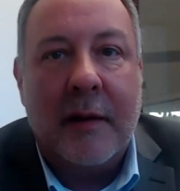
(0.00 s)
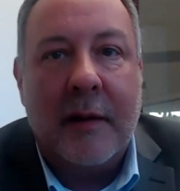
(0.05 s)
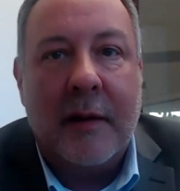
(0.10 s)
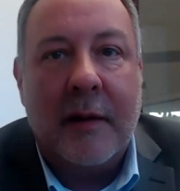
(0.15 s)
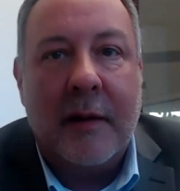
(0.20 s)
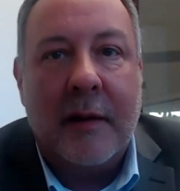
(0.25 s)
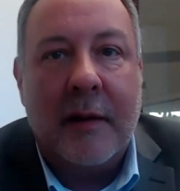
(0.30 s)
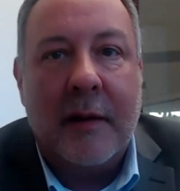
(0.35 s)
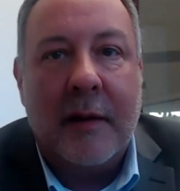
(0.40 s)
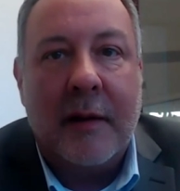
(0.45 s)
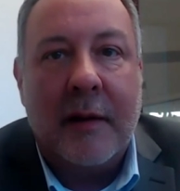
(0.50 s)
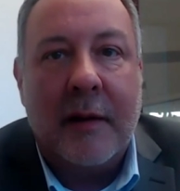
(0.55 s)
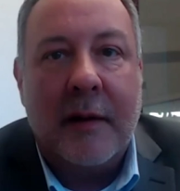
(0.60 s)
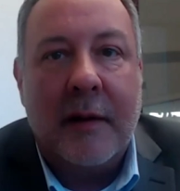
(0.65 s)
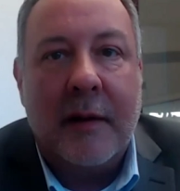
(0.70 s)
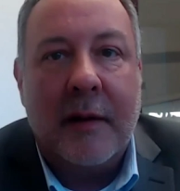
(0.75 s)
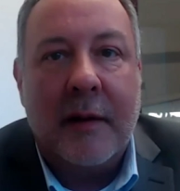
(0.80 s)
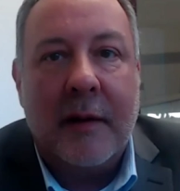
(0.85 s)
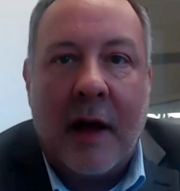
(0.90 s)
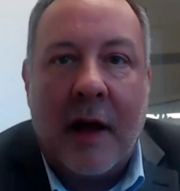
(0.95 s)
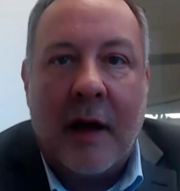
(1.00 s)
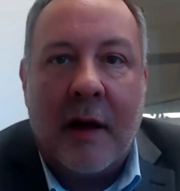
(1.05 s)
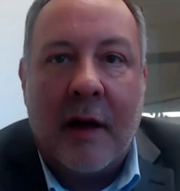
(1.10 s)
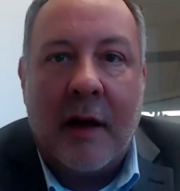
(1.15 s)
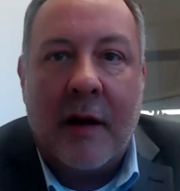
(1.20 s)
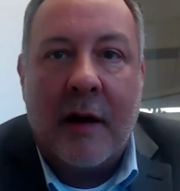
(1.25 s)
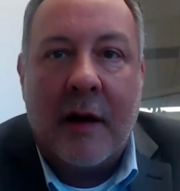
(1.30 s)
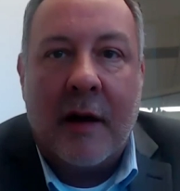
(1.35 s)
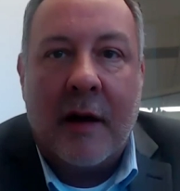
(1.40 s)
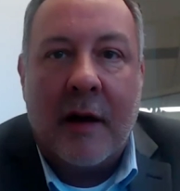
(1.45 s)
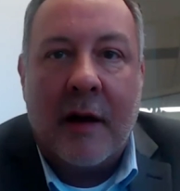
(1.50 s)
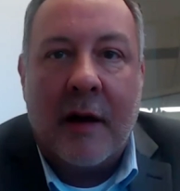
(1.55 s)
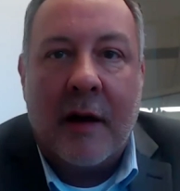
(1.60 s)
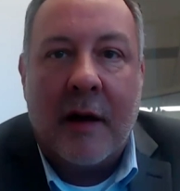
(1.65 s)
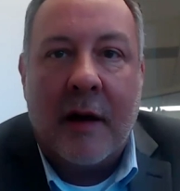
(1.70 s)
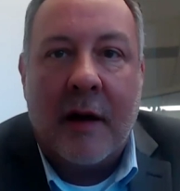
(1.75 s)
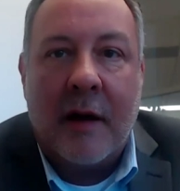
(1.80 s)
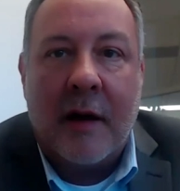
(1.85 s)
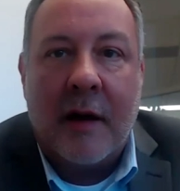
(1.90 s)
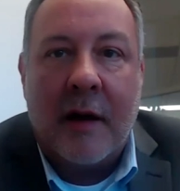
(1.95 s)
It's a gathering of
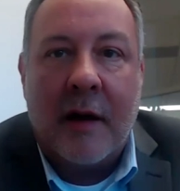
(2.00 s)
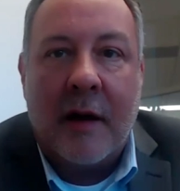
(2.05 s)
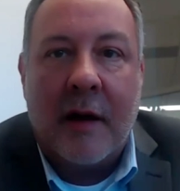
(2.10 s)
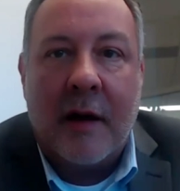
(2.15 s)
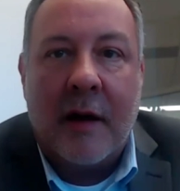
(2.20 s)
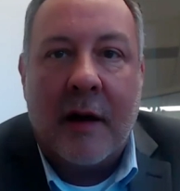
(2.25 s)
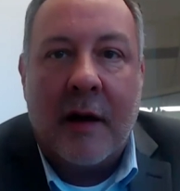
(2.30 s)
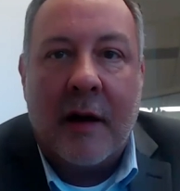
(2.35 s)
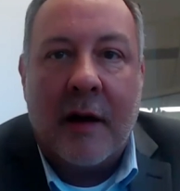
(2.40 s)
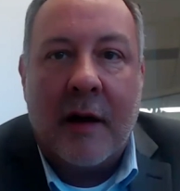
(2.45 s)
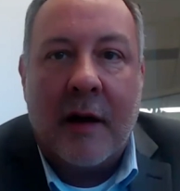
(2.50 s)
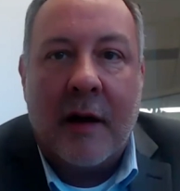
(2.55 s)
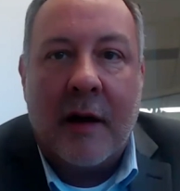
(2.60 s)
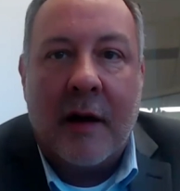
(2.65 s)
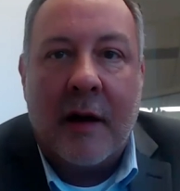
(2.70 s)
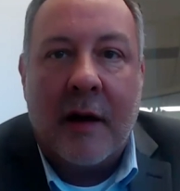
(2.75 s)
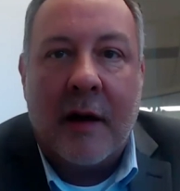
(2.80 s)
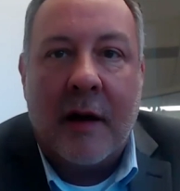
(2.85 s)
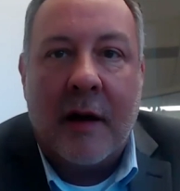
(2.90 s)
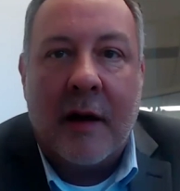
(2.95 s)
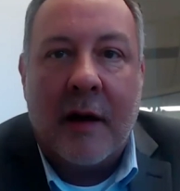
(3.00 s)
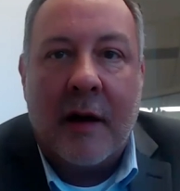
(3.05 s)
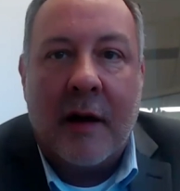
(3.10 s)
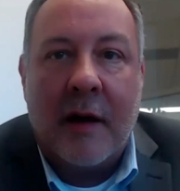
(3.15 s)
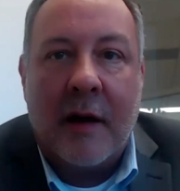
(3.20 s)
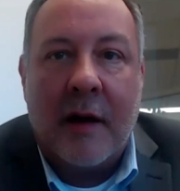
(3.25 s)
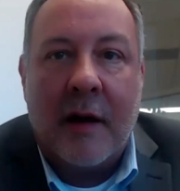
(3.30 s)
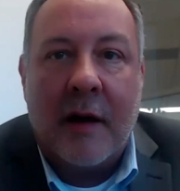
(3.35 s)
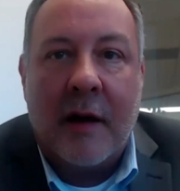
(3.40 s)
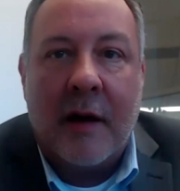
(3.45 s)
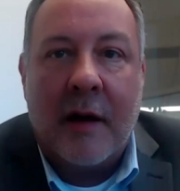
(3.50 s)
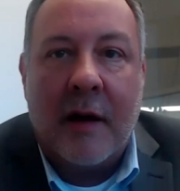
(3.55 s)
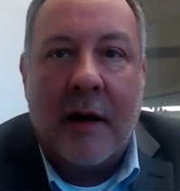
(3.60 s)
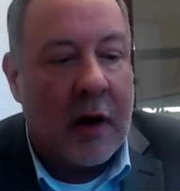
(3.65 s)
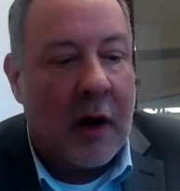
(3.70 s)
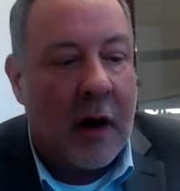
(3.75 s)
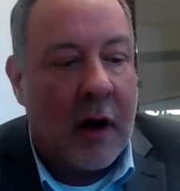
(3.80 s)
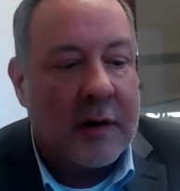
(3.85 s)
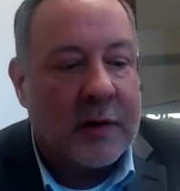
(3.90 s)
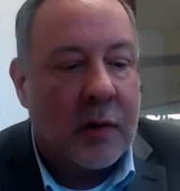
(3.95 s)
groups who are meeting right now in
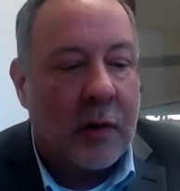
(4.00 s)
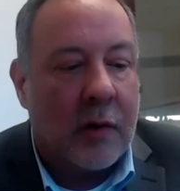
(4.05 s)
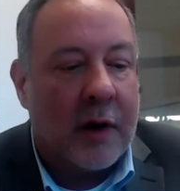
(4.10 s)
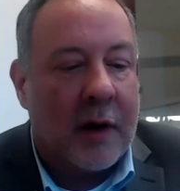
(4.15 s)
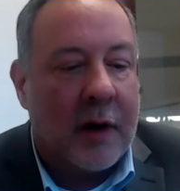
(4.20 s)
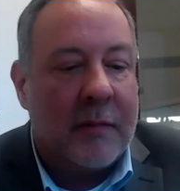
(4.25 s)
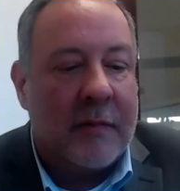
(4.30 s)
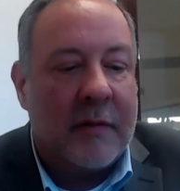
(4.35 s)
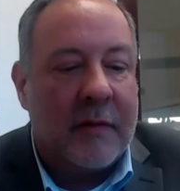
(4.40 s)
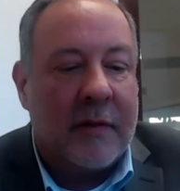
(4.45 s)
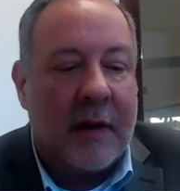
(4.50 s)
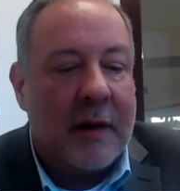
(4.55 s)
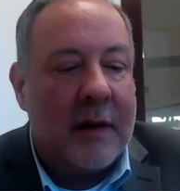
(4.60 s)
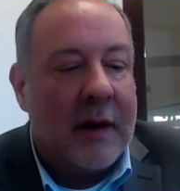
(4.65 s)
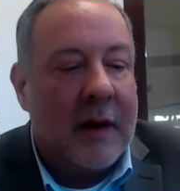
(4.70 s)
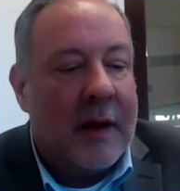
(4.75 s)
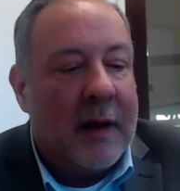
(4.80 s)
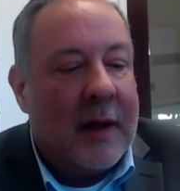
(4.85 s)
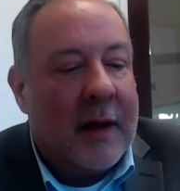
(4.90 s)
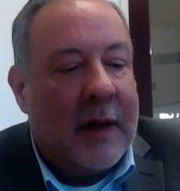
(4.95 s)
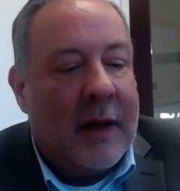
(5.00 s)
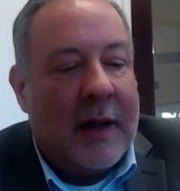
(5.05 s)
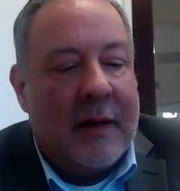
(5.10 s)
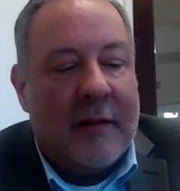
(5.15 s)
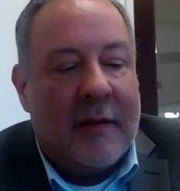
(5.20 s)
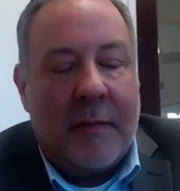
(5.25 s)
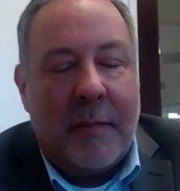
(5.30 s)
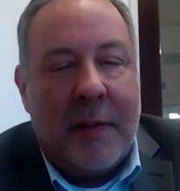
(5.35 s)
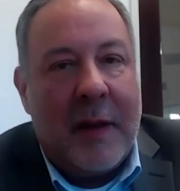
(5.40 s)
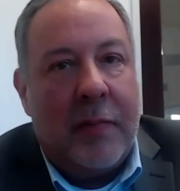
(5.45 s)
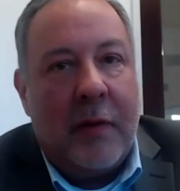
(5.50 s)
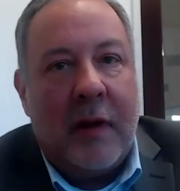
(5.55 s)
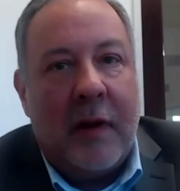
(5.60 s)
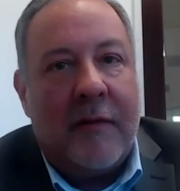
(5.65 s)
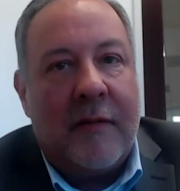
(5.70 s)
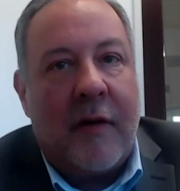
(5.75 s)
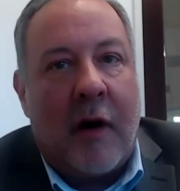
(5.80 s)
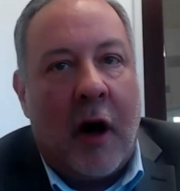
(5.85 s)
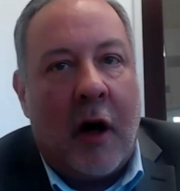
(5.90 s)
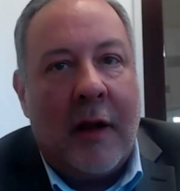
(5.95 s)
conference rooms and auditoriums, and
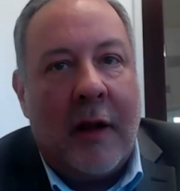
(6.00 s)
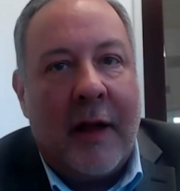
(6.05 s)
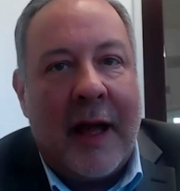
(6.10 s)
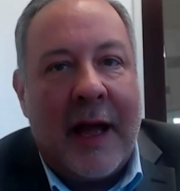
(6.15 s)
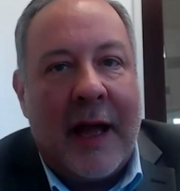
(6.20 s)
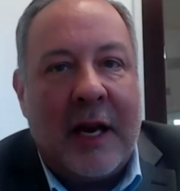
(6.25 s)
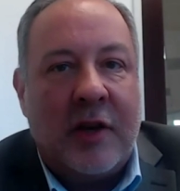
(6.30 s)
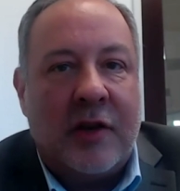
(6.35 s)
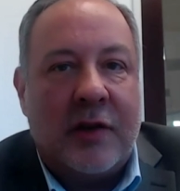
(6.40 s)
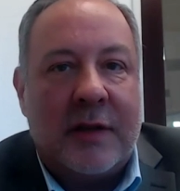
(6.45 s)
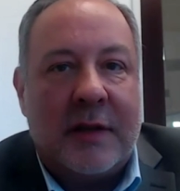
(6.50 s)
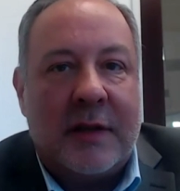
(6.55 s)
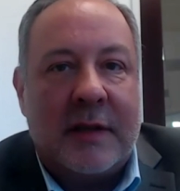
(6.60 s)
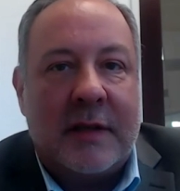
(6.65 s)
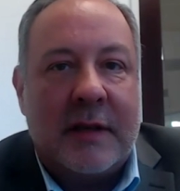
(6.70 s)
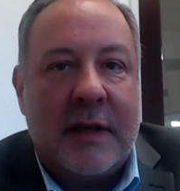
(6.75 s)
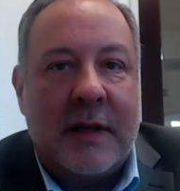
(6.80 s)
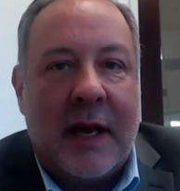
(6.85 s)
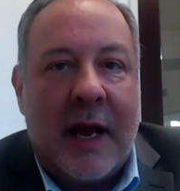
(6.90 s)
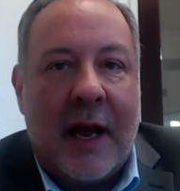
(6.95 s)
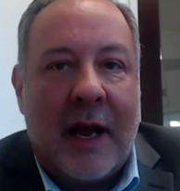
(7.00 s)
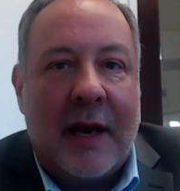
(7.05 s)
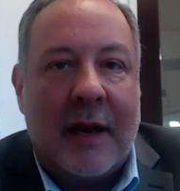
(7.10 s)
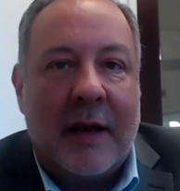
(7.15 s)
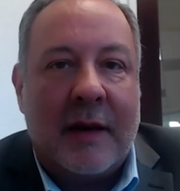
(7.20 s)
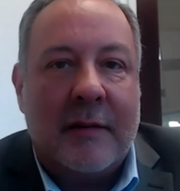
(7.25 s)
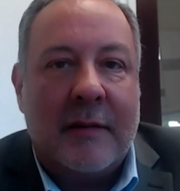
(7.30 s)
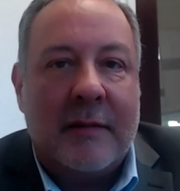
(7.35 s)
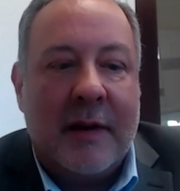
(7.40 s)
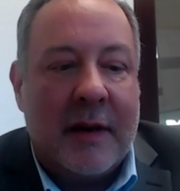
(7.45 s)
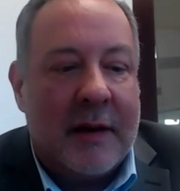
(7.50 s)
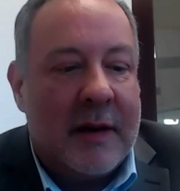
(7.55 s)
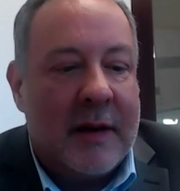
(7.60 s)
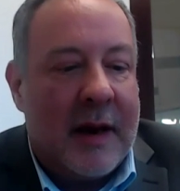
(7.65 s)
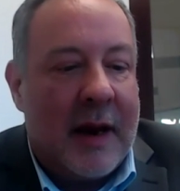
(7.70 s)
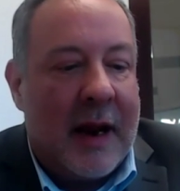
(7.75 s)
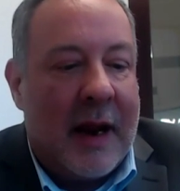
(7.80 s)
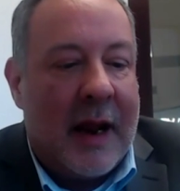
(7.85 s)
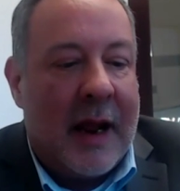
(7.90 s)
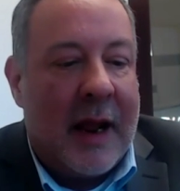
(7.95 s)
it's people of all ages
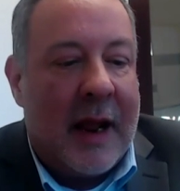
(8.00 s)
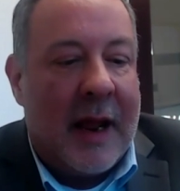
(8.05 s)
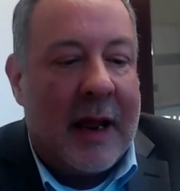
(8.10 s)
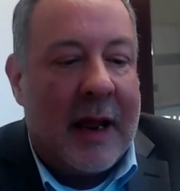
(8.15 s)
and